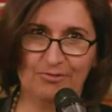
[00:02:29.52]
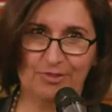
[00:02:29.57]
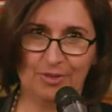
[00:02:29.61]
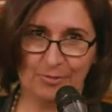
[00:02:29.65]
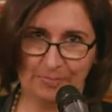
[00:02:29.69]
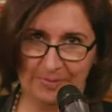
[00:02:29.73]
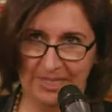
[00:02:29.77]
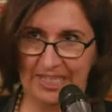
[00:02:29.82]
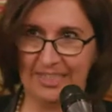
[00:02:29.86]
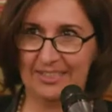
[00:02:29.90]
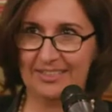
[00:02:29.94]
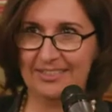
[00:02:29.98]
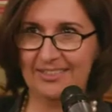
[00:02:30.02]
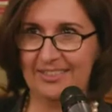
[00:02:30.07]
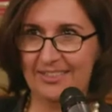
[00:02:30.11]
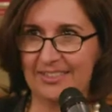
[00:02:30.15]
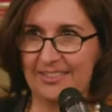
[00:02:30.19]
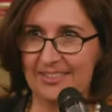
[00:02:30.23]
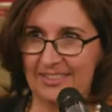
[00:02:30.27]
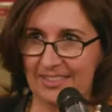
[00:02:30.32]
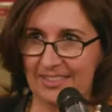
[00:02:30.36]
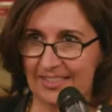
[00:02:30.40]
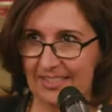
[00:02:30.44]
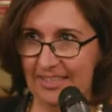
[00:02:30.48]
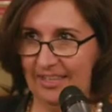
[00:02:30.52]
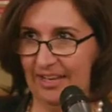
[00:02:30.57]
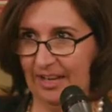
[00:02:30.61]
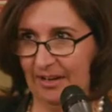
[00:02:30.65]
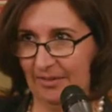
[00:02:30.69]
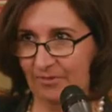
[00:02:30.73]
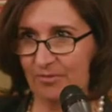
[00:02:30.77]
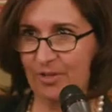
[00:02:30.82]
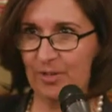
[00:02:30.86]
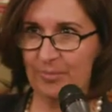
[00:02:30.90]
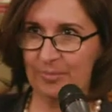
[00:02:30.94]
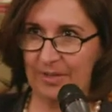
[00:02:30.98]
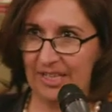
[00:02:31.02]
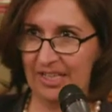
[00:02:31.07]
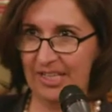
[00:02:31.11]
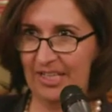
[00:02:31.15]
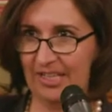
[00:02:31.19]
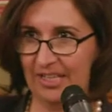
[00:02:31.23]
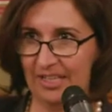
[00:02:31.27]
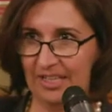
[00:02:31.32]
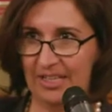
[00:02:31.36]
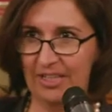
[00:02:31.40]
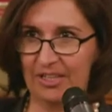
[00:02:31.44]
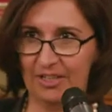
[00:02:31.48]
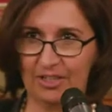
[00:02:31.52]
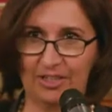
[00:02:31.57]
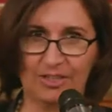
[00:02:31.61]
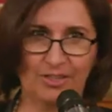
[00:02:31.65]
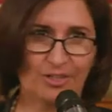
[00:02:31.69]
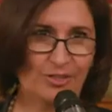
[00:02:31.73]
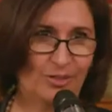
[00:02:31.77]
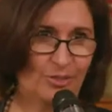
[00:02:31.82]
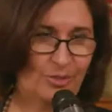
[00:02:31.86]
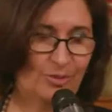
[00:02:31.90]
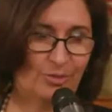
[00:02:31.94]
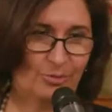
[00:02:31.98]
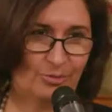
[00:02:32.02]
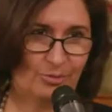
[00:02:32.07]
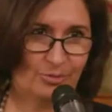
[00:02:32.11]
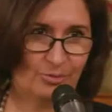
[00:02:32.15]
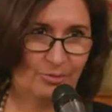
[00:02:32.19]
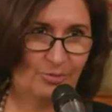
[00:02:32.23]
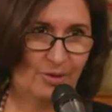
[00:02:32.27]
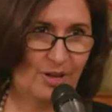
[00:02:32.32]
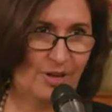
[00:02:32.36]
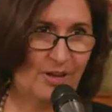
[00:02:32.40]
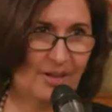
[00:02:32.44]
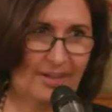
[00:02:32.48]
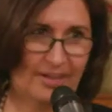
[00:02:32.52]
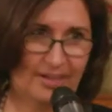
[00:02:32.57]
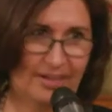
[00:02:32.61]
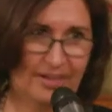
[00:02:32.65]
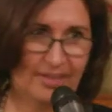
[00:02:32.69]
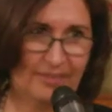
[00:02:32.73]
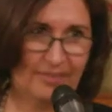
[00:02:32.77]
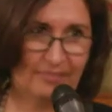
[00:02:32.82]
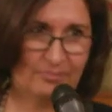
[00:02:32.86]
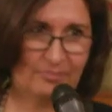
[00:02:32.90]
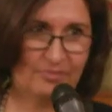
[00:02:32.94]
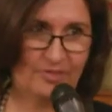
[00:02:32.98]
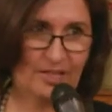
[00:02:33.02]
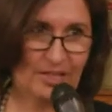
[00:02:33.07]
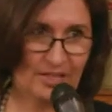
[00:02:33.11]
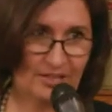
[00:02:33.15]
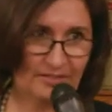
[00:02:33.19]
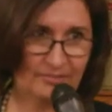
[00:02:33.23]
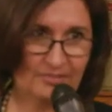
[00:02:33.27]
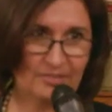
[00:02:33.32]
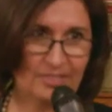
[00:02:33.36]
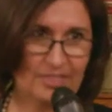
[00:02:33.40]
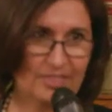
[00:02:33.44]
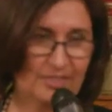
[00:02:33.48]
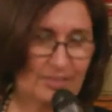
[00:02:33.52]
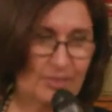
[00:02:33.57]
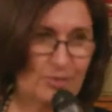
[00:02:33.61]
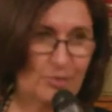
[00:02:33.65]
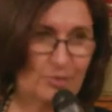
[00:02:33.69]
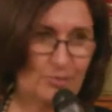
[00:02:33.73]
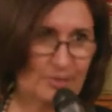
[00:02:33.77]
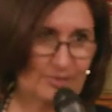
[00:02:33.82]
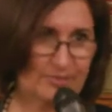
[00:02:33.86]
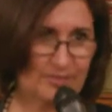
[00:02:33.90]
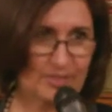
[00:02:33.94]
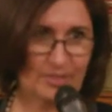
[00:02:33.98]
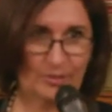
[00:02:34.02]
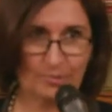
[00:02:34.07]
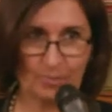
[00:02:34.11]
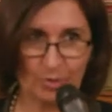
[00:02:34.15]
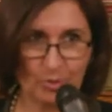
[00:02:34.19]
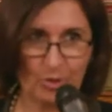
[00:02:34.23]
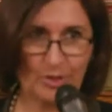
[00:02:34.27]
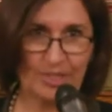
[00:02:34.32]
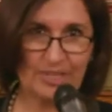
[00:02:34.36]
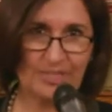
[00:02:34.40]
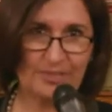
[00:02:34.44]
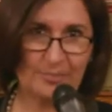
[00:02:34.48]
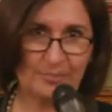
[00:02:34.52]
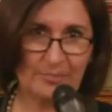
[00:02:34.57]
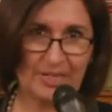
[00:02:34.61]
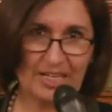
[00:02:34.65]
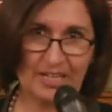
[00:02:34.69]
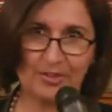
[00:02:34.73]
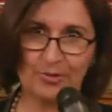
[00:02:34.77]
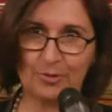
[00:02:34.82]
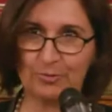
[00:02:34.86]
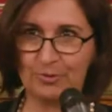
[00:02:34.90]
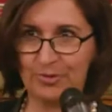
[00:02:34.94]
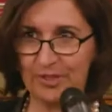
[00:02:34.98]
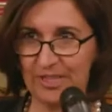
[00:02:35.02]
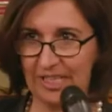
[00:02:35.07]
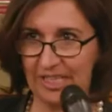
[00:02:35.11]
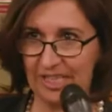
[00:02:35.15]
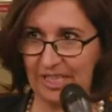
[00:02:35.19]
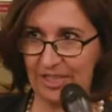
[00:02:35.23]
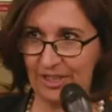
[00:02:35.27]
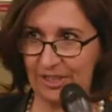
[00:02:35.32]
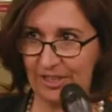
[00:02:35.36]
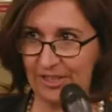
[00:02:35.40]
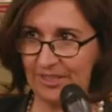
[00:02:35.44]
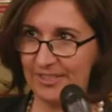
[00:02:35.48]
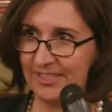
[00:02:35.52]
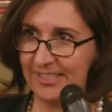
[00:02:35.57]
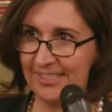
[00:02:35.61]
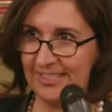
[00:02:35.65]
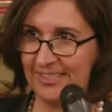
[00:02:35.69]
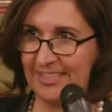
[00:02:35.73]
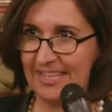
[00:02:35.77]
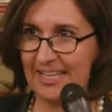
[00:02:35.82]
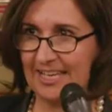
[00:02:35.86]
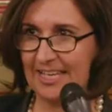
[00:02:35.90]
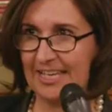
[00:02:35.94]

for me to see everybody here who I have loved and who have supported me over the years.